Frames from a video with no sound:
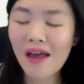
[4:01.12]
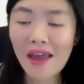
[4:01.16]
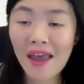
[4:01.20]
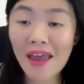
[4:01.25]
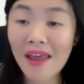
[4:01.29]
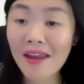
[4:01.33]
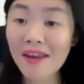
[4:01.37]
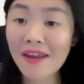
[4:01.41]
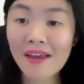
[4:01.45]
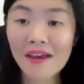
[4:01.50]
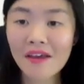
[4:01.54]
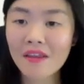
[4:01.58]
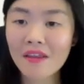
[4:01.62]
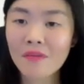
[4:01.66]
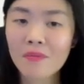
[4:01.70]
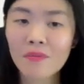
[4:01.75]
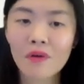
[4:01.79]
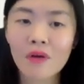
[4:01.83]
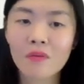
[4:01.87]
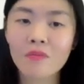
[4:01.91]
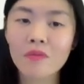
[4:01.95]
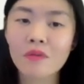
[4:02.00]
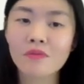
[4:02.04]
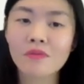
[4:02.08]
any other
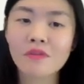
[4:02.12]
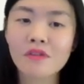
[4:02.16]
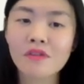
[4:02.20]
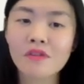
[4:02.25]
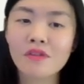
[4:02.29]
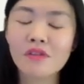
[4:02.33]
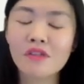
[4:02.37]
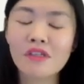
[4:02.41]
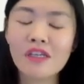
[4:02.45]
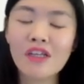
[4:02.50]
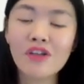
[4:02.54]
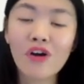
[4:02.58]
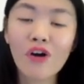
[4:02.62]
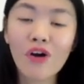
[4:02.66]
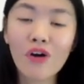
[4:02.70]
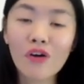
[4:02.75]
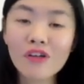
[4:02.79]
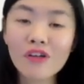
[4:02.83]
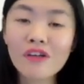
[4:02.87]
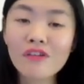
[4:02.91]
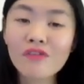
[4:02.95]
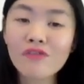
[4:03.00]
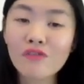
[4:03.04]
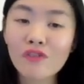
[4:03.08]
problems, in
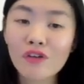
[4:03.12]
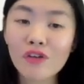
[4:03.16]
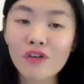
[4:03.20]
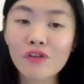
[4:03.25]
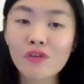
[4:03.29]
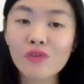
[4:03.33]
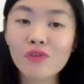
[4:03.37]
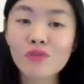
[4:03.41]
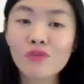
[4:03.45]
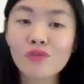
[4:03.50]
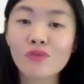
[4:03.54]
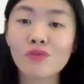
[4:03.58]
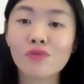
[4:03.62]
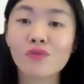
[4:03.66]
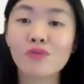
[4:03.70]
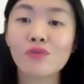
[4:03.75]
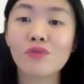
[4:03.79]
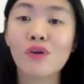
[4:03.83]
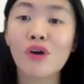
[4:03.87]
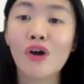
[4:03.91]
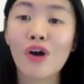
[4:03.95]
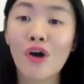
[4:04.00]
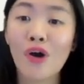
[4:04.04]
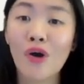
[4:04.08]
order for you
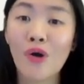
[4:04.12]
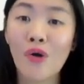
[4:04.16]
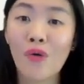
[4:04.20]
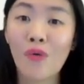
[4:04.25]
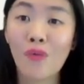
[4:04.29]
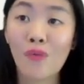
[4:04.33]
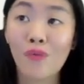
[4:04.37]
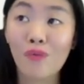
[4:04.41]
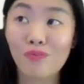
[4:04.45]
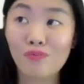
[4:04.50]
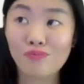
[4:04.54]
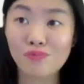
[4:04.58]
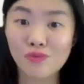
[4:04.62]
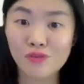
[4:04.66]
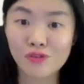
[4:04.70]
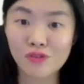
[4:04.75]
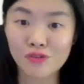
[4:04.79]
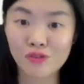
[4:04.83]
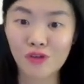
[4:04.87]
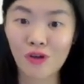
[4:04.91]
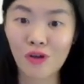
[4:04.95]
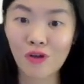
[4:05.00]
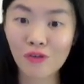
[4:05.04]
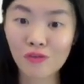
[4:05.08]
to
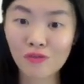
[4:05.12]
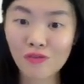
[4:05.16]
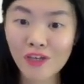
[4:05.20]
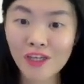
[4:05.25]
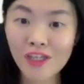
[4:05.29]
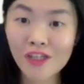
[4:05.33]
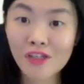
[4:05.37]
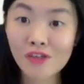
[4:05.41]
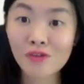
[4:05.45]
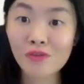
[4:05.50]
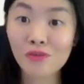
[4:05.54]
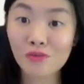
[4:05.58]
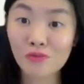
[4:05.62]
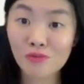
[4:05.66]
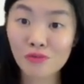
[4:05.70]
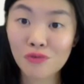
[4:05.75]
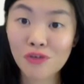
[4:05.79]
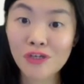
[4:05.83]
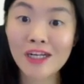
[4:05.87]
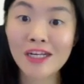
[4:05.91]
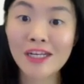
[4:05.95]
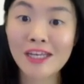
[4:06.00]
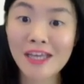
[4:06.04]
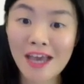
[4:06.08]
solve it, you
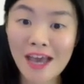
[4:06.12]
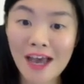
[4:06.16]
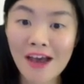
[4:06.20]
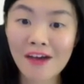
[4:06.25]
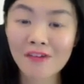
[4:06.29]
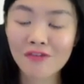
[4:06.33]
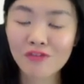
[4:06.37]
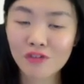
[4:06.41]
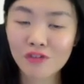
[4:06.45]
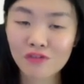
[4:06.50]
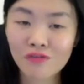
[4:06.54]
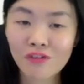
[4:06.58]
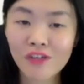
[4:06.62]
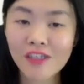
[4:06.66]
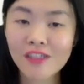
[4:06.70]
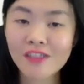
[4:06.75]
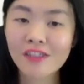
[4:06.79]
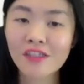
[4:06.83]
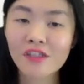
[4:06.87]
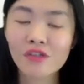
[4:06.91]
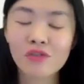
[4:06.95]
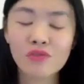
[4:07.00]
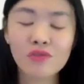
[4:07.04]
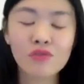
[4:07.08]
really have to
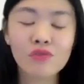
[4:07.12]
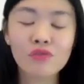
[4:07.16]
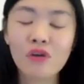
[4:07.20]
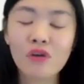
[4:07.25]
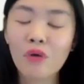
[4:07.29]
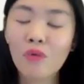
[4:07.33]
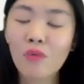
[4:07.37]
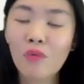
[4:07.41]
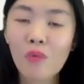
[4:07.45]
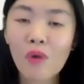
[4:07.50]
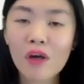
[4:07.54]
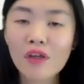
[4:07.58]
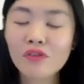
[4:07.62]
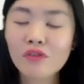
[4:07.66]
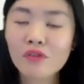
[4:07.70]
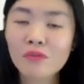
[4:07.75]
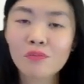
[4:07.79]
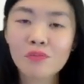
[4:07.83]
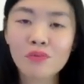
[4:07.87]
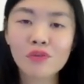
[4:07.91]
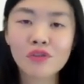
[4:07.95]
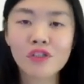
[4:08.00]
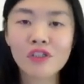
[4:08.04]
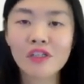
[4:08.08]
face it. You do not want to
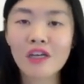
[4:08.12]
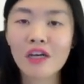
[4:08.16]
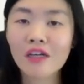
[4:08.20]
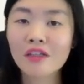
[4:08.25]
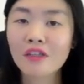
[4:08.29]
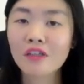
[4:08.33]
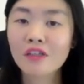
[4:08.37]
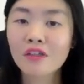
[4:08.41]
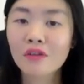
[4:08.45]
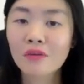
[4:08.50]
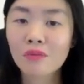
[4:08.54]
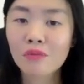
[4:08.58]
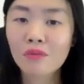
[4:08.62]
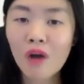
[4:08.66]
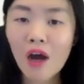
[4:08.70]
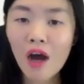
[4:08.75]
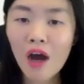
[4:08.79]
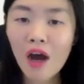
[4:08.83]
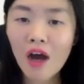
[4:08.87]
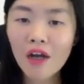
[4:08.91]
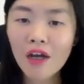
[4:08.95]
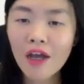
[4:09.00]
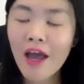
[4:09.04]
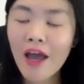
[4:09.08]
push it under the
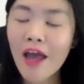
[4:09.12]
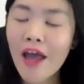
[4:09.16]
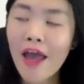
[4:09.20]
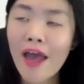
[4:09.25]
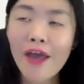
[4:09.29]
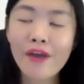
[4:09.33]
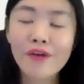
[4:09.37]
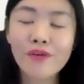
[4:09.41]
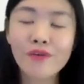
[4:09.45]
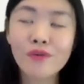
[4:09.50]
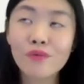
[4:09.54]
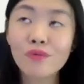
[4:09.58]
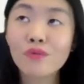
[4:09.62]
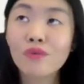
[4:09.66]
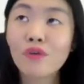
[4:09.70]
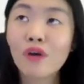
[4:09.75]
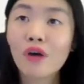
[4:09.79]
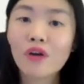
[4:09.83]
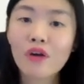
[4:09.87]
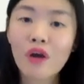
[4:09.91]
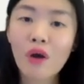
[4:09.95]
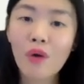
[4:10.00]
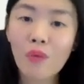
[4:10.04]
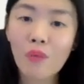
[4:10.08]
rug and do
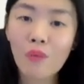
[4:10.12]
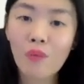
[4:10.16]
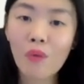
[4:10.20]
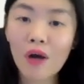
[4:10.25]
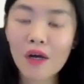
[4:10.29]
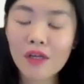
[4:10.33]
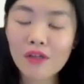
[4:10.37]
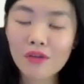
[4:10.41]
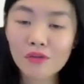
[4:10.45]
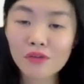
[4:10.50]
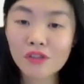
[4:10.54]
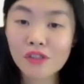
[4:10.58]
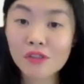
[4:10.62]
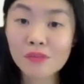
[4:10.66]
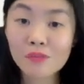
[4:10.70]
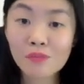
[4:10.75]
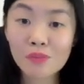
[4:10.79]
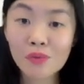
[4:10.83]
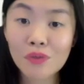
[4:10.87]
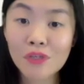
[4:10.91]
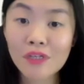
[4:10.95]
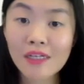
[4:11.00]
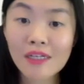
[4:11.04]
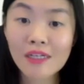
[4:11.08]
not want to just
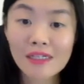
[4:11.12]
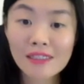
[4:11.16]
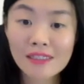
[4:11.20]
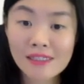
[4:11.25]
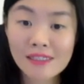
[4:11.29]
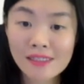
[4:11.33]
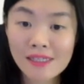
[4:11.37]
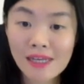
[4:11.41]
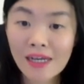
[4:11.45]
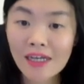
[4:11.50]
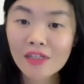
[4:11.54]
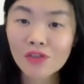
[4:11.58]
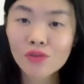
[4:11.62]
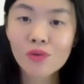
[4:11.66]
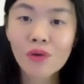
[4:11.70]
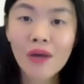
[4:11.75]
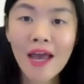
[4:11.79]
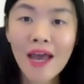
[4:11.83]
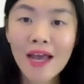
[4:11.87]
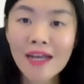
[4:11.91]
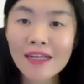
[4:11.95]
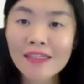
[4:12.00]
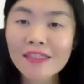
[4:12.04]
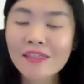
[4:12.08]
put it aside. To
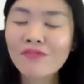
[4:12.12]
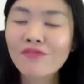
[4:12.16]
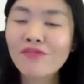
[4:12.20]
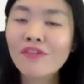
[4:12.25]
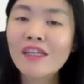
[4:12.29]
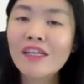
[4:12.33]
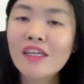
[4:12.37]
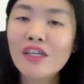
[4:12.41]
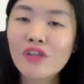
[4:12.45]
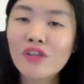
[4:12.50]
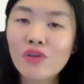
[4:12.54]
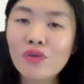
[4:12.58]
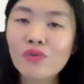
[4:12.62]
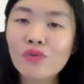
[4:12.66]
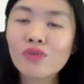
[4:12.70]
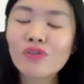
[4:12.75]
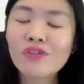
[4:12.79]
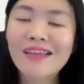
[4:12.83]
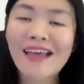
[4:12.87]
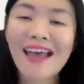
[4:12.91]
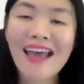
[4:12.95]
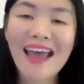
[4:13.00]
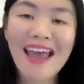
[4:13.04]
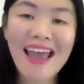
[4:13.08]
actively
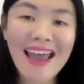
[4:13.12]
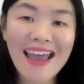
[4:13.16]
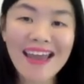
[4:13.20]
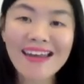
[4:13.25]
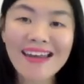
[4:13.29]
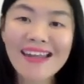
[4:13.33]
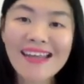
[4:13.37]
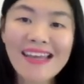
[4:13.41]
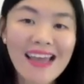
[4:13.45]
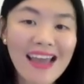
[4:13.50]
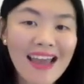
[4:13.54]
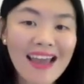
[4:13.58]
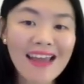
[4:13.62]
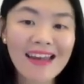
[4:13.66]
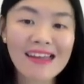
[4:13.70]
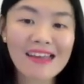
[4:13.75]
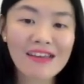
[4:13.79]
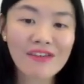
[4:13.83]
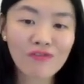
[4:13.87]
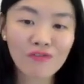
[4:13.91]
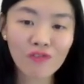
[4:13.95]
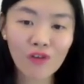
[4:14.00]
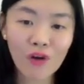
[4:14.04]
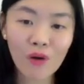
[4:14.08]
use
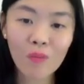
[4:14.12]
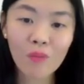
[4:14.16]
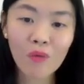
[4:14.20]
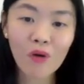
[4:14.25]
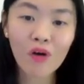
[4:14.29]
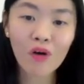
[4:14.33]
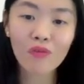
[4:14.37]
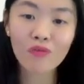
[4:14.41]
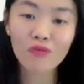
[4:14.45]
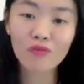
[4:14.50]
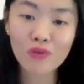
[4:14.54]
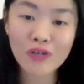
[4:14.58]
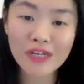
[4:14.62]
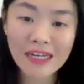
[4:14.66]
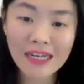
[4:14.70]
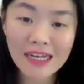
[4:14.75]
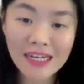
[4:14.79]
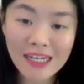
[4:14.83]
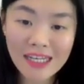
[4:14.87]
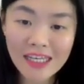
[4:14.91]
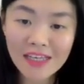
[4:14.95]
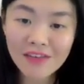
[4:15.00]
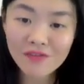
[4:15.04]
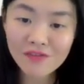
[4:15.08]
any form of
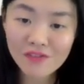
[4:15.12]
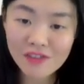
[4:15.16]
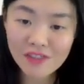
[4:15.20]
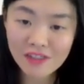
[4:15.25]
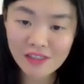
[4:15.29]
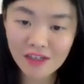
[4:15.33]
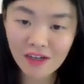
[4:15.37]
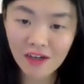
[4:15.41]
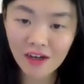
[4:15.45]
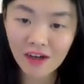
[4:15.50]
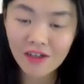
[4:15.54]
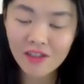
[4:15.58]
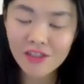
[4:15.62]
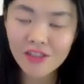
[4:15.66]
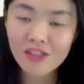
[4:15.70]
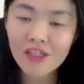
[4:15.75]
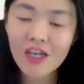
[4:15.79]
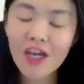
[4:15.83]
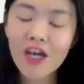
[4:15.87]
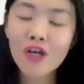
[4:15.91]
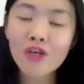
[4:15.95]
relief stars,